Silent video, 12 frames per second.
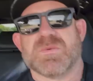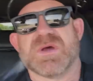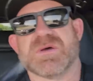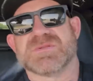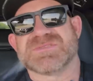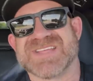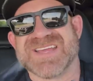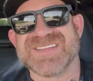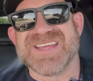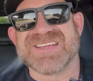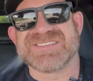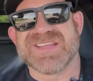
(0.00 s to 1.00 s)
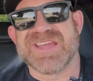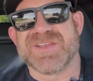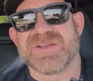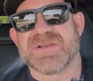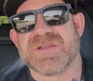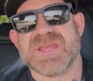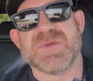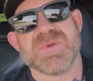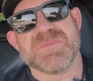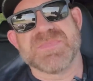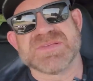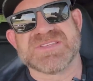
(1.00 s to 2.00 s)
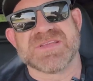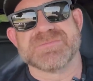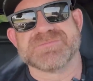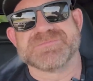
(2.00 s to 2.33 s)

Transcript: Well, ten days later, he went missing.